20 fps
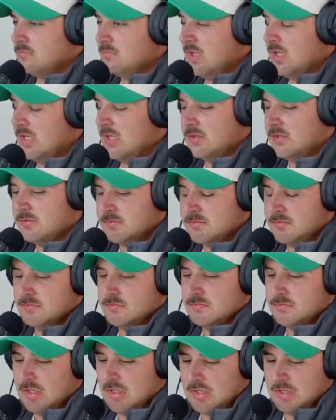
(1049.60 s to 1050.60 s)
Yeah.
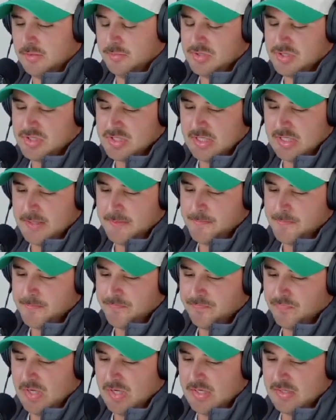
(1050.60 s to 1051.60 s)
100%.
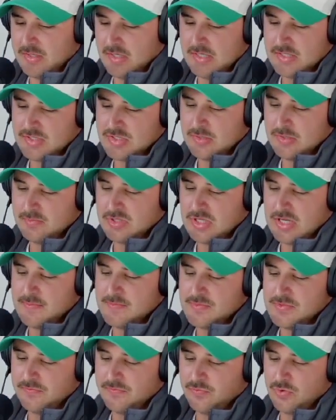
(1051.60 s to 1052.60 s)
And
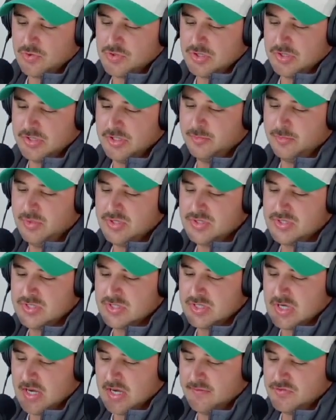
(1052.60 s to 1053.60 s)
sometimes, unfortunately, your
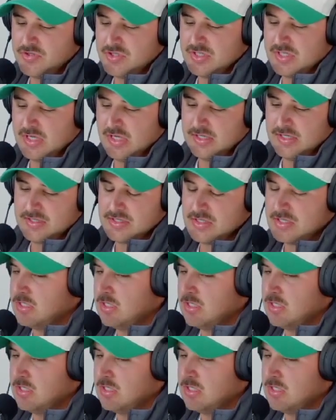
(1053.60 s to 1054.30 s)
business kind of just takes